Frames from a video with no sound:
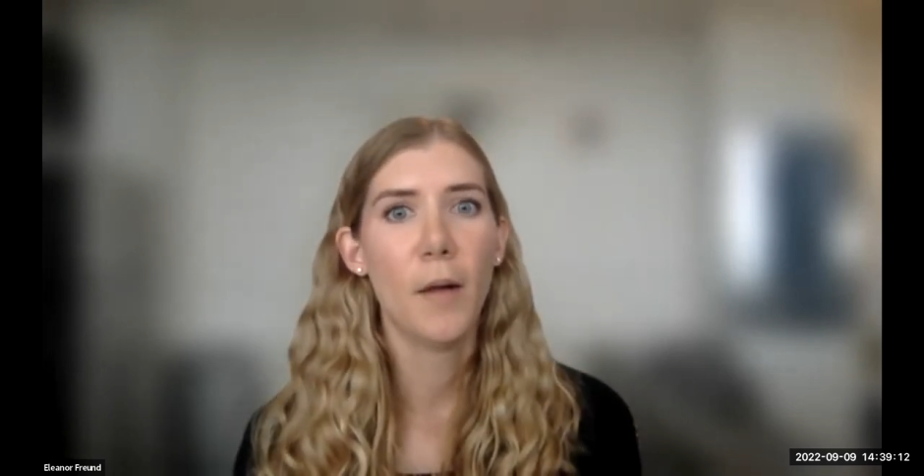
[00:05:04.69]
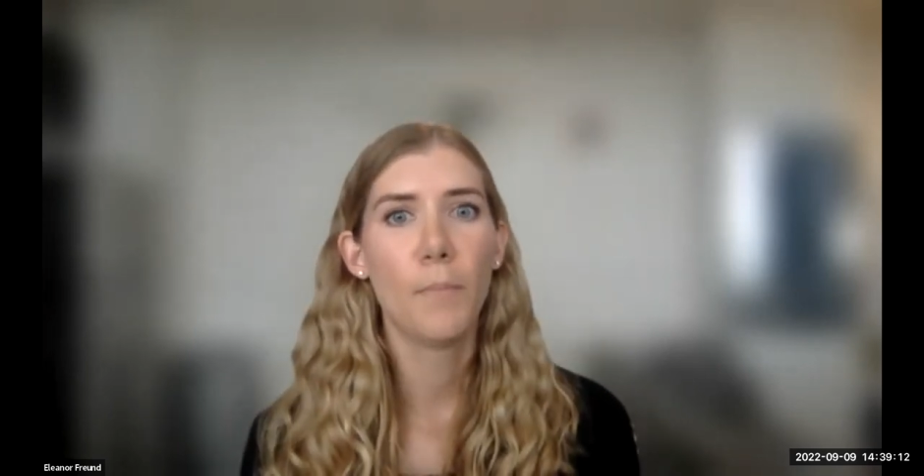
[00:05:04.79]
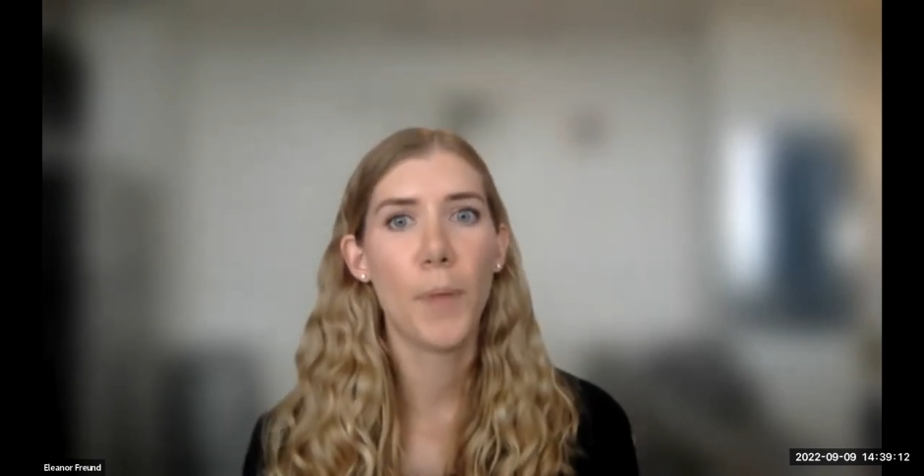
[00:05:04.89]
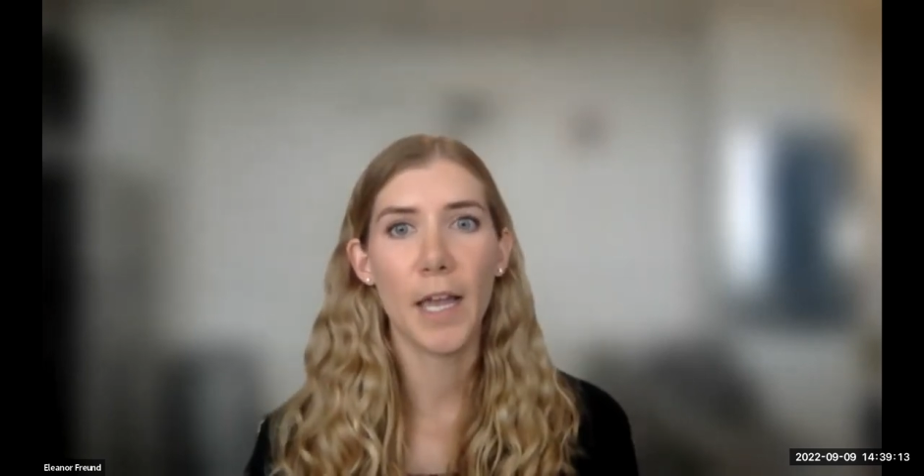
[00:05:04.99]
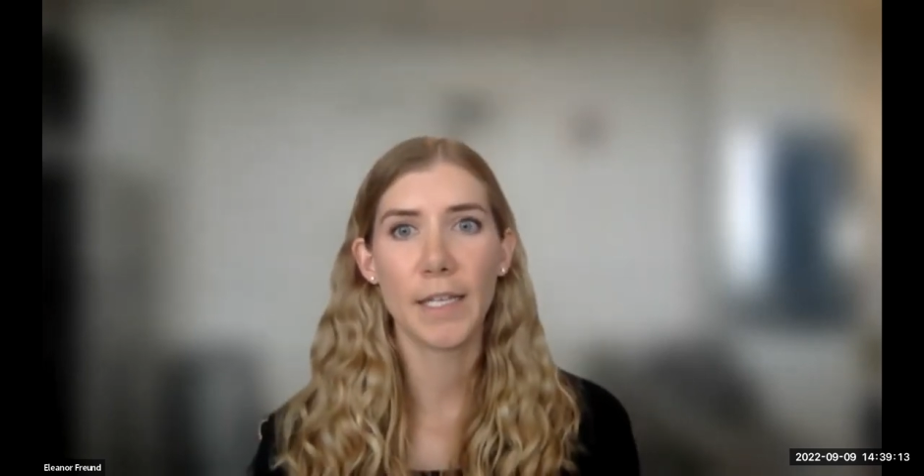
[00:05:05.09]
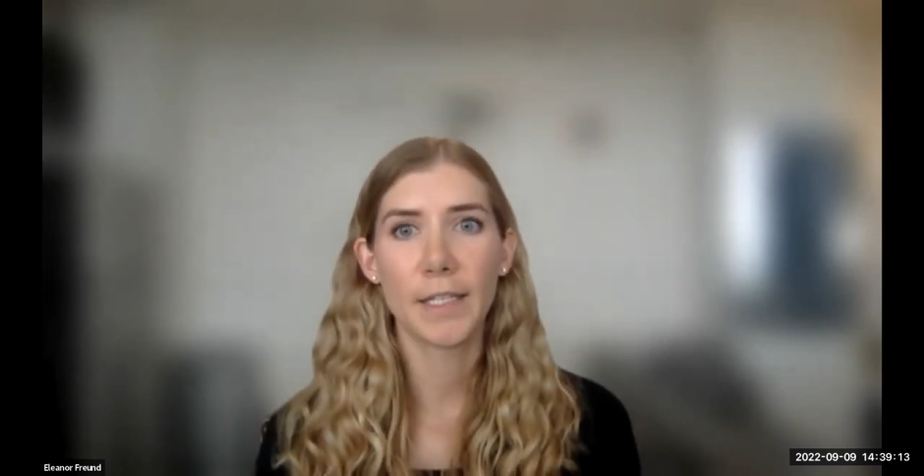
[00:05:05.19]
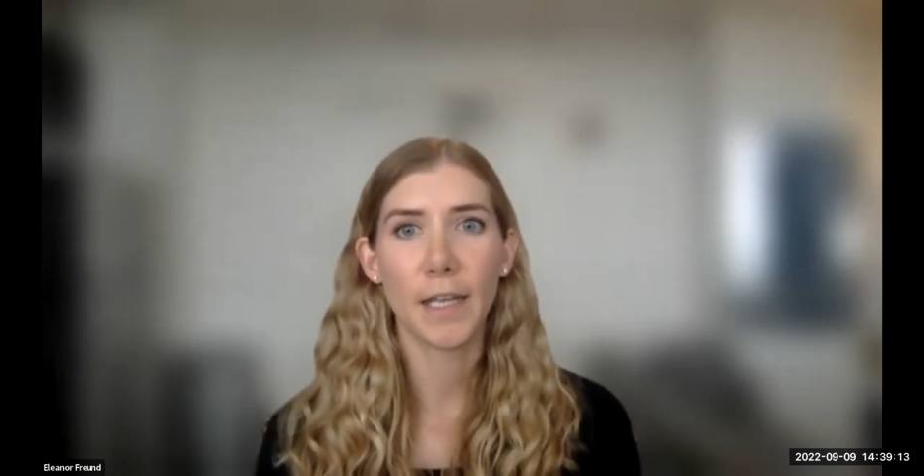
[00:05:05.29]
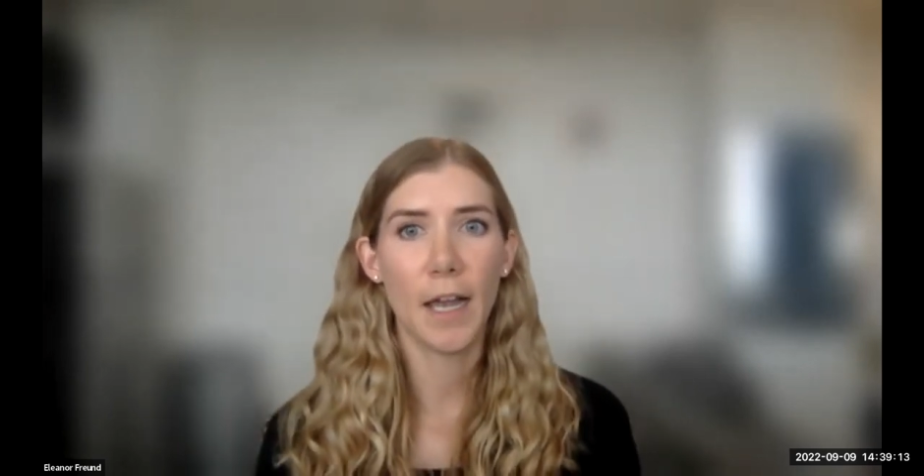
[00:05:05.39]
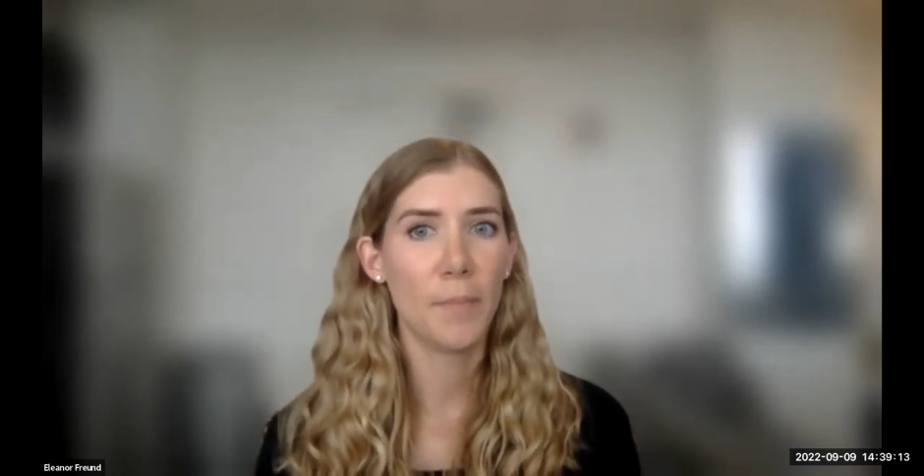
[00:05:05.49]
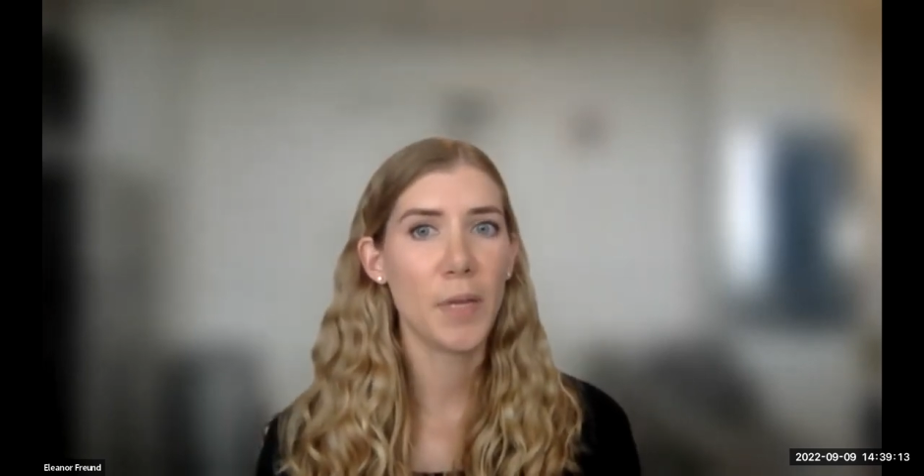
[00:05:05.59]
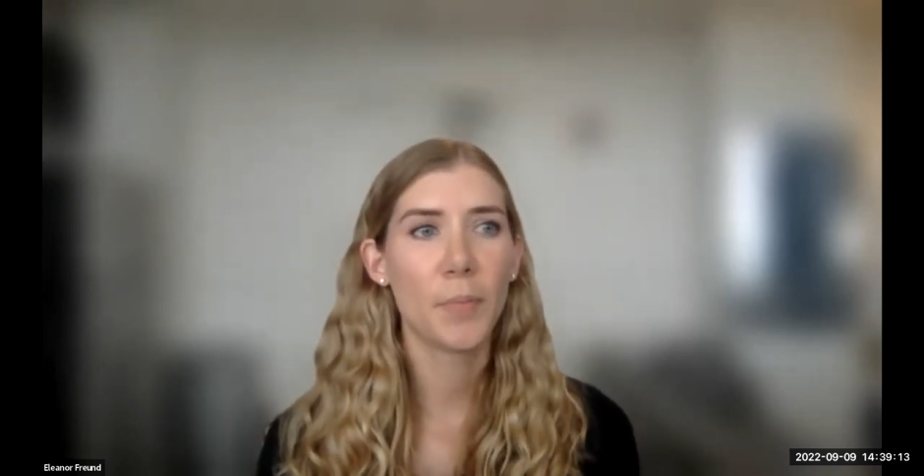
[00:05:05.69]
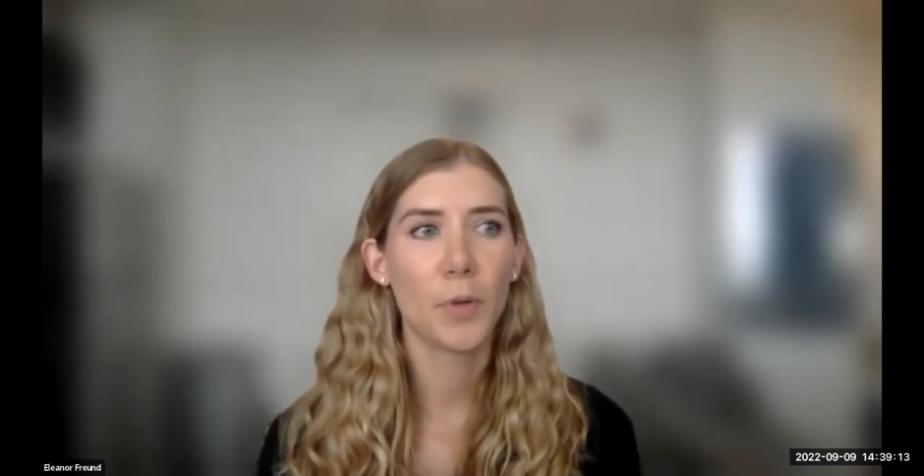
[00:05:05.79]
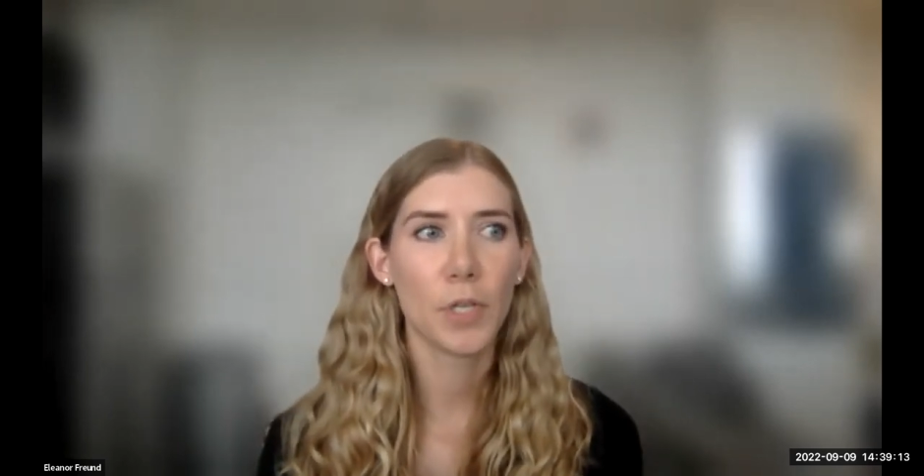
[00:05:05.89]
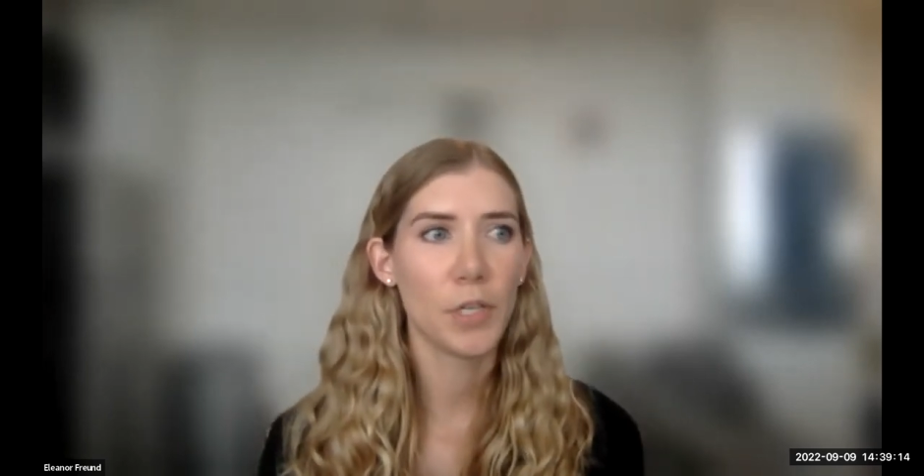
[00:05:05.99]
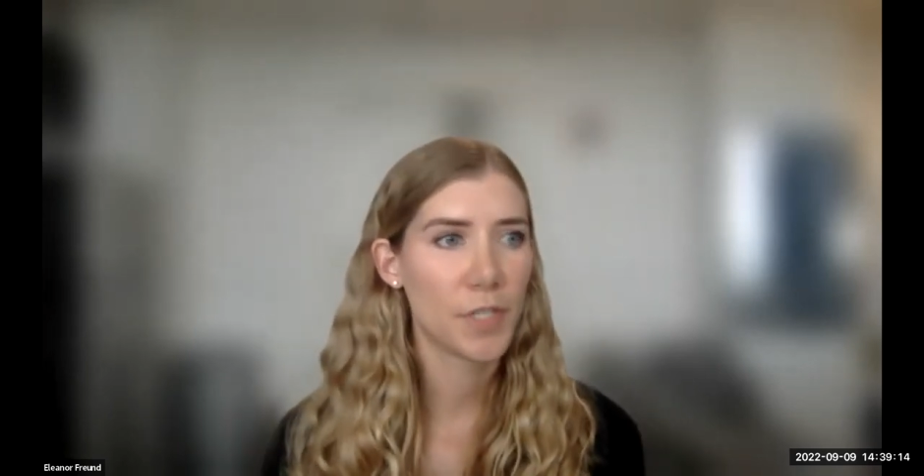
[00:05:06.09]
But uh,
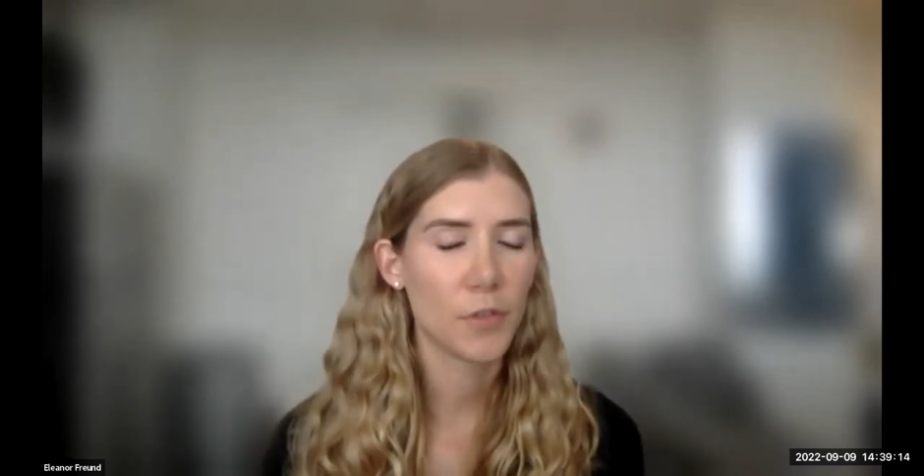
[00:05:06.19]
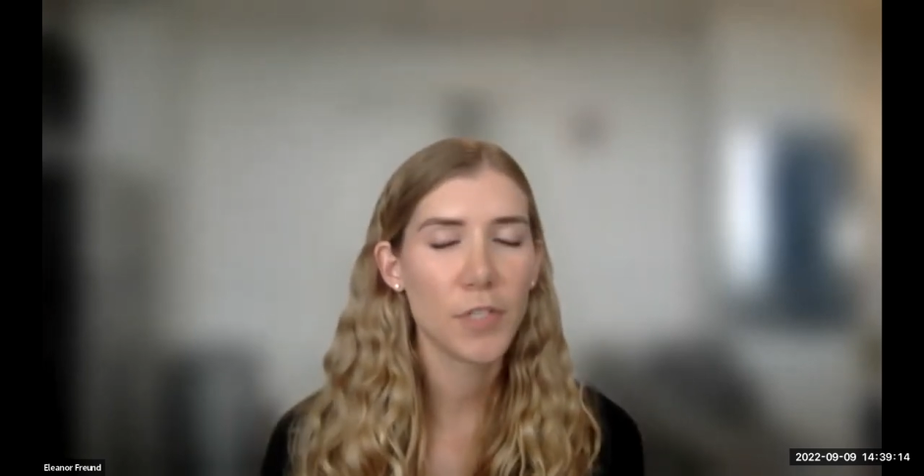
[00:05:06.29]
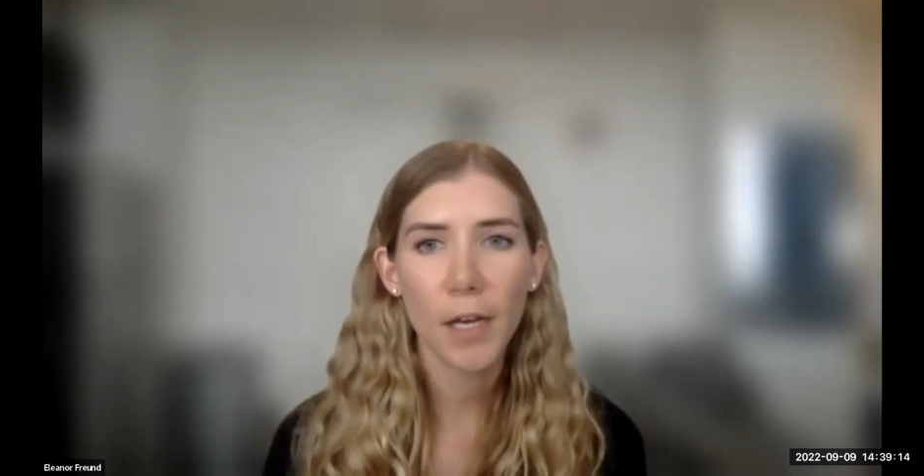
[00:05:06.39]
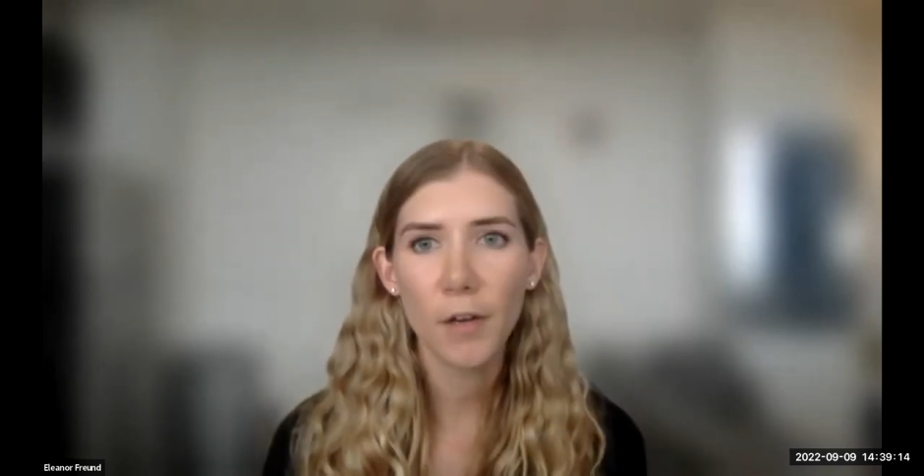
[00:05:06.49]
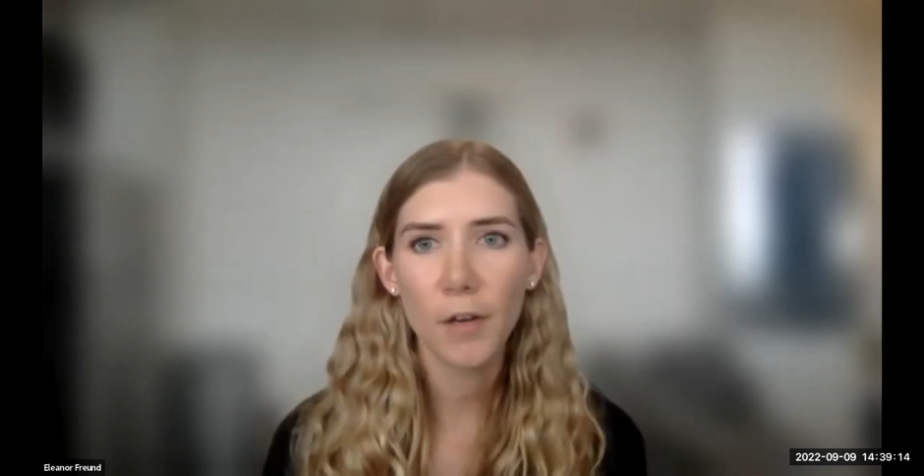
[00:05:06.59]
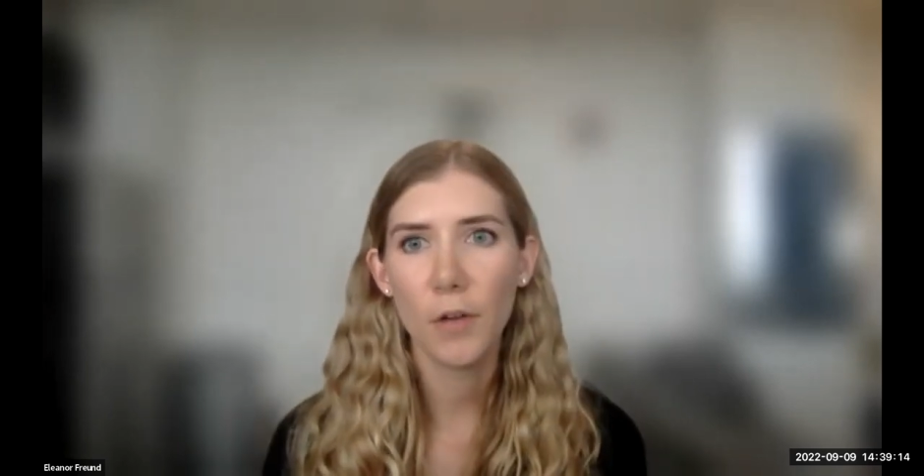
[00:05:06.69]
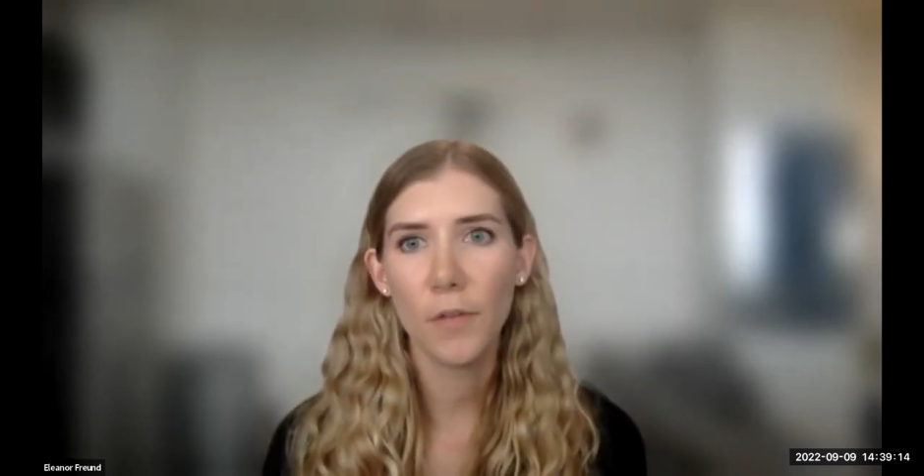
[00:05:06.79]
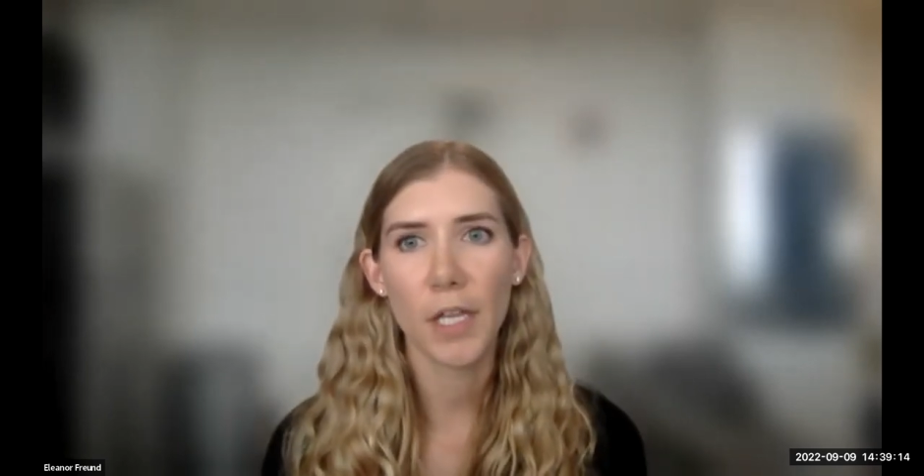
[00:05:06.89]
people use Zotero,